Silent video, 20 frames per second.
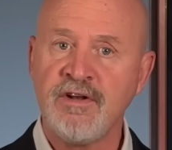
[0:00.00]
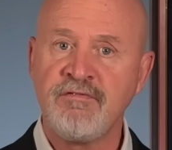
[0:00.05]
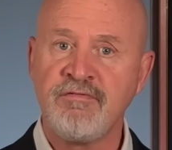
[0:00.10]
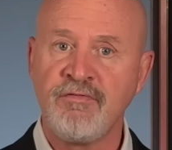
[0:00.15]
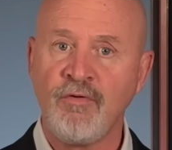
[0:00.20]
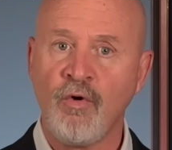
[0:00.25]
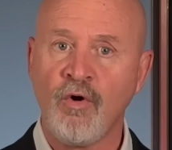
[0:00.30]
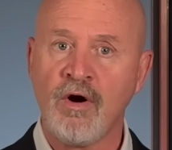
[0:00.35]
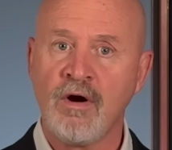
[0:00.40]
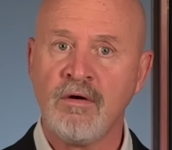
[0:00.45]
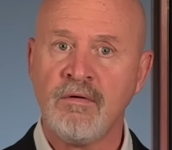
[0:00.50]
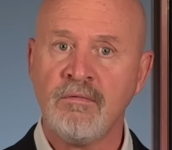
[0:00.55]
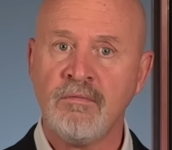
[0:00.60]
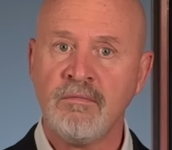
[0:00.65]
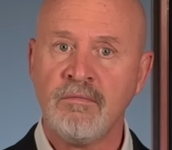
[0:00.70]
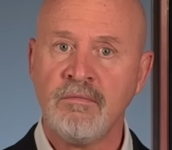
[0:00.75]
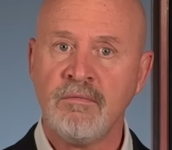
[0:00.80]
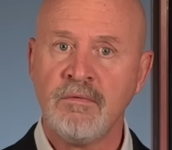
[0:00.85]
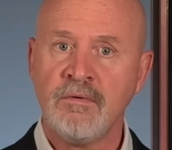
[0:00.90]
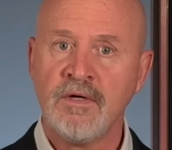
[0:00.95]
for,
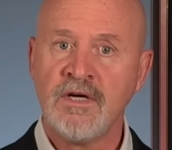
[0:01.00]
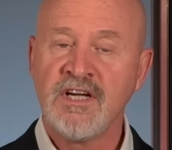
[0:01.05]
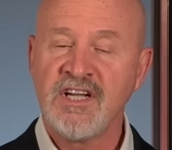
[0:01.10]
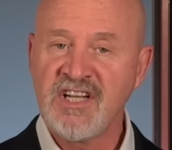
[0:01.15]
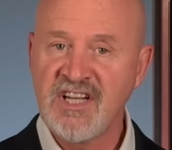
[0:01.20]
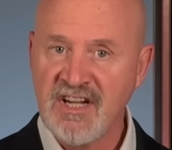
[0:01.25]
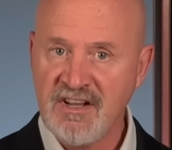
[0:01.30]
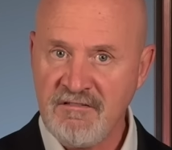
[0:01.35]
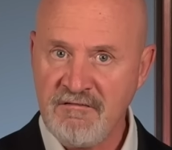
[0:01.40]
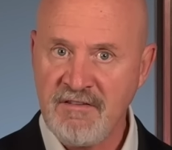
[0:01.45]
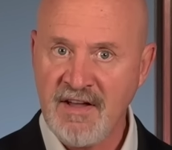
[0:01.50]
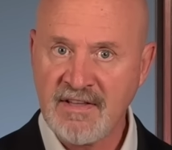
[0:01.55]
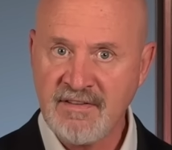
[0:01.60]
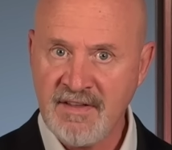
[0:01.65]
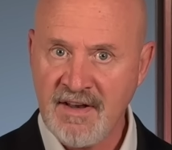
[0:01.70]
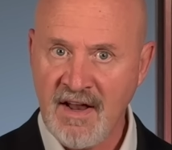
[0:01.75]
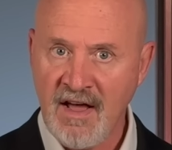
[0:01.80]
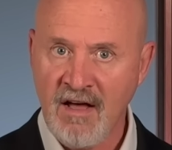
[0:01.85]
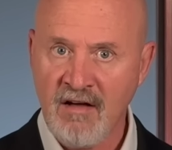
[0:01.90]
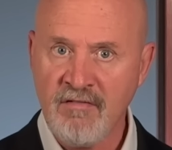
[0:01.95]

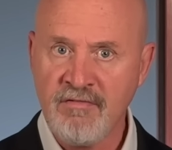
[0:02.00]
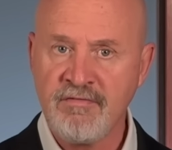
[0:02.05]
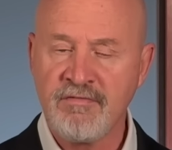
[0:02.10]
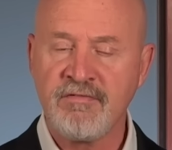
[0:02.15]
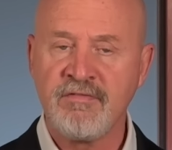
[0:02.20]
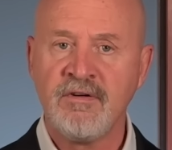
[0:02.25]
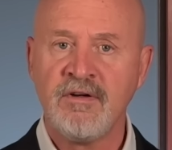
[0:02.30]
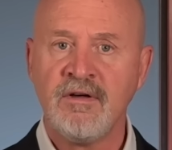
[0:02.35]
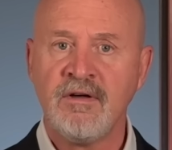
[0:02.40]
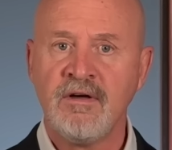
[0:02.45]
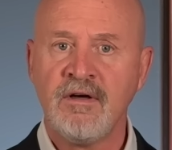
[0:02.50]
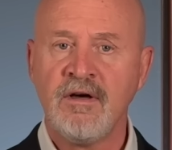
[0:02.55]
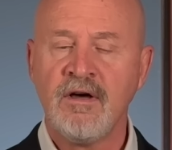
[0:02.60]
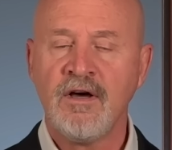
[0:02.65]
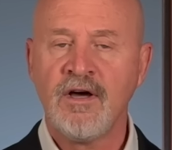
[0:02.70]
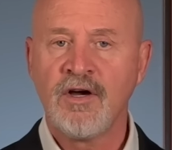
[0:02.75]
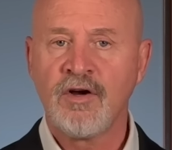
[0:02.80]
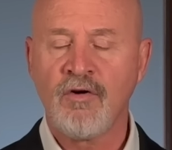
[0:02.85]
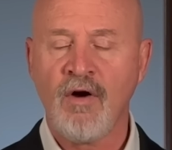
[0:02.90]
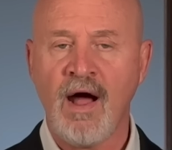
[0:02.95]
convicted of
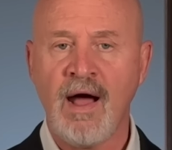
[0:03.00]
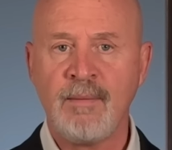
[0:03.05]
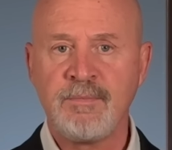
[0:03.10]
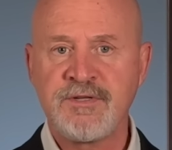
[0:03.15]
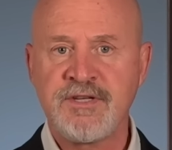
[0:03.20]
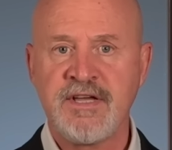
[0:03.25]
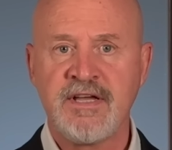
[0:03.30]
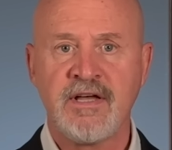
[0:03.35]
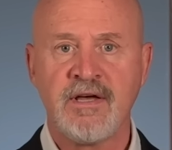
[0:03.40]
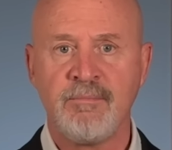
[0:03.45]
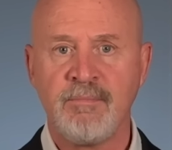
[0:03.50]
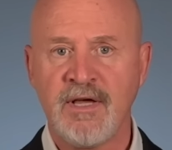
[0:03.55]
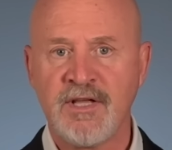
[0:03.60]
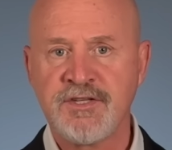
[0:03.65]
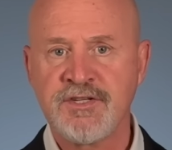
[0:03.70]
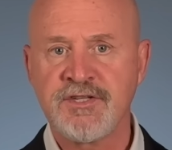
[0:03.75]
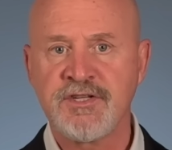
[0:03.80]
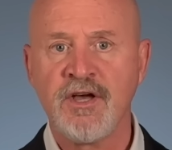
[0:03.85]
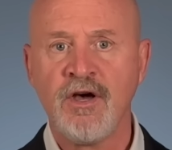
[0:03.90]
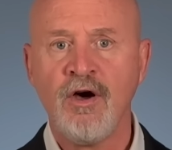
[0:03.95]
crimes he
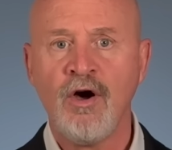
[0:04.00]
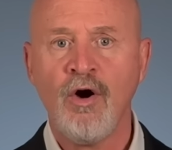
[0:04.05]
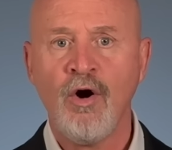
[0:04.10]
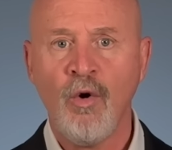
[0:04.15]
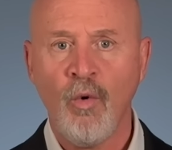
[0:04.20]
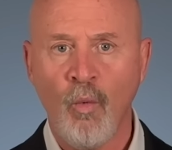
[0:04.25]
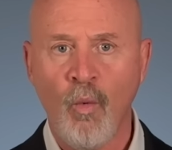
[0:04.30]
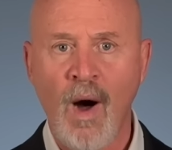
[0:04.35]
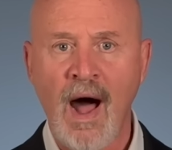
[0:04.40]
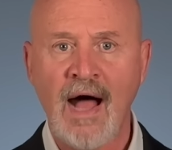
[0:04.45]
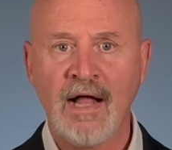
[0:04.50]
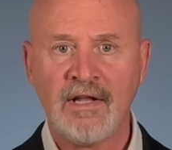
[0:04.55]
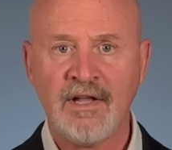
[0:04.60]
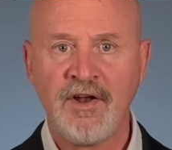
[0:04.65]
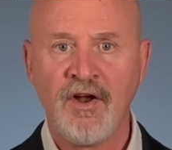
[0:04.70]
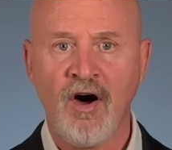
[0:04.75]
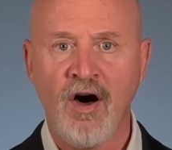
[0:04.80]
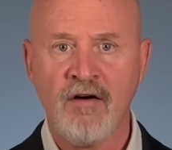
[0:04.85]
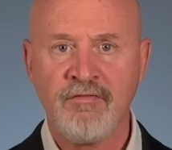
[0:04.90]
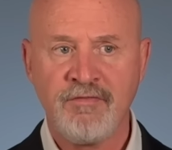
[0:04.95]
commits while in
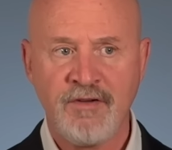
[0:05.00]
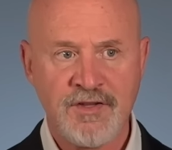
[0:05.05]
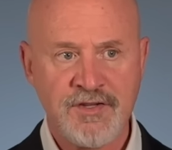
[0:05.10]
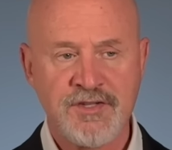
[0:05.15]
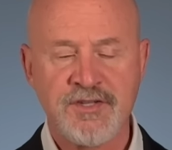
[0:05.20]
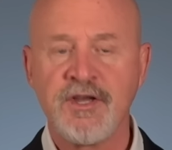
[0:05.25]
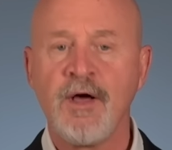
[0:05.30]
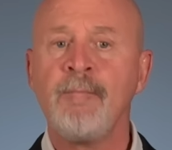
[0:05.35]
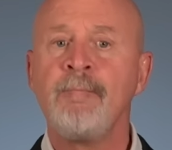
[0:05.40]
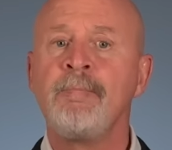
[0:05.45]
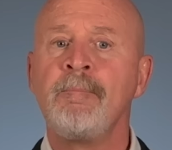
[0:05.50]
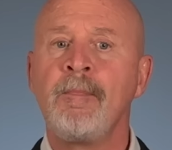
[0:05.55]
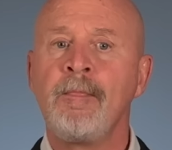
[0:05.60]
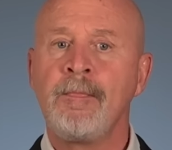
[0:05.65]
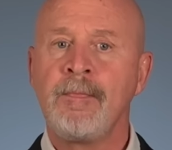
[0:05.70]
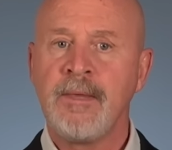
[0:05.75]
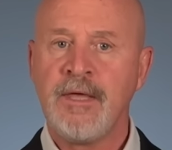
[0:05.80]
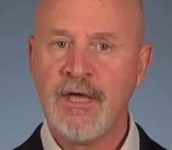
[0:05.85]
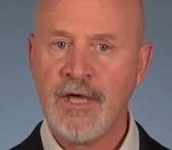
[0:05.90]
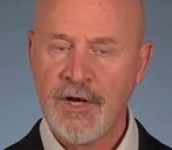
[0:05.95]
office.
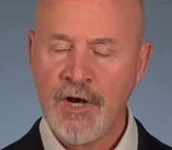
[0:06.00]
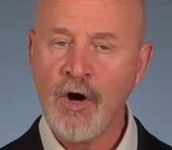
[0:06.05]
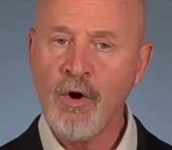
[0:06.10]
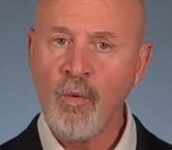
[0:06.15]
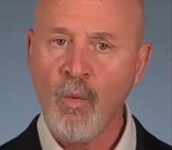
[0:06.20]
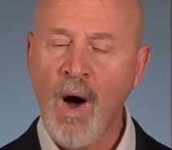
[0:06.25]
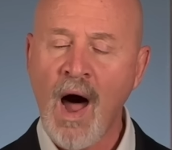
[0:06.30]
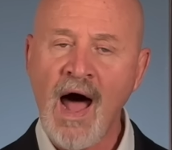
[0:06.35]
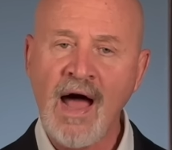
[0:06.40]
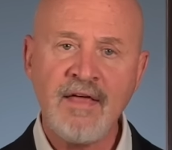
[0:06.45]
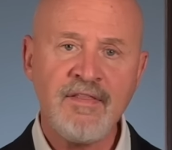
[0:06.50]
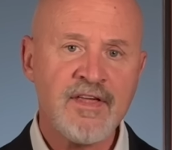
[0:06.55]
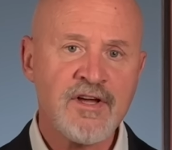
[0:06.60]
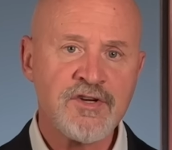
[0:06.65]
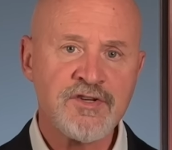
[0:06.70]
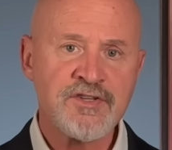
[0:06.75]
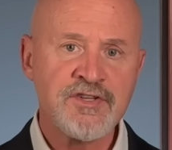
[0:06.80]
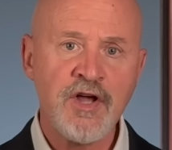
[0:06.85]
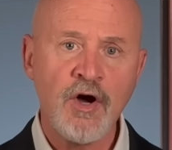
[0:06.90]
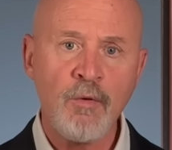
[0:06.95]
You know why
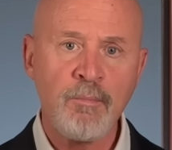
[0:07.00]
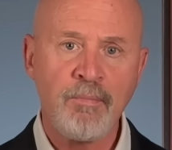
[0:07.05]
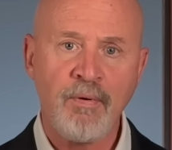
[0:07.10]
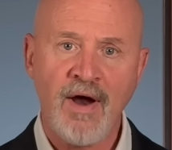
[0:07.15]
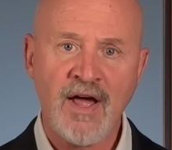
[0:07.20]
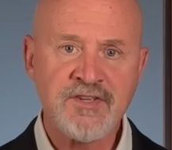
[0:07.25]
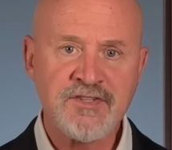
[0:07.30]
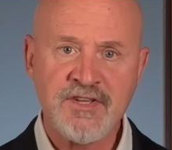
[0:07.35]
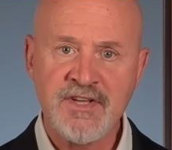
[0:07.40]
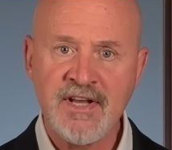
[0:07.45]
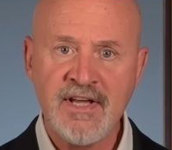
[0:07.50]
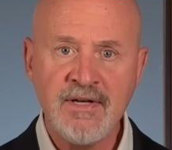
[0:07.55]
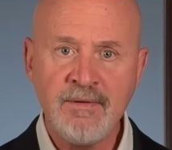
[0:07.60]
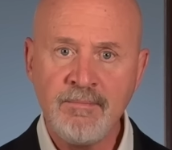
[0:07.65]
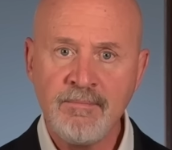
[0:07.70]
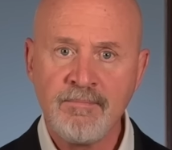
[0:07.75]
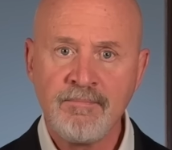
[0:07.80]
there's no precedent?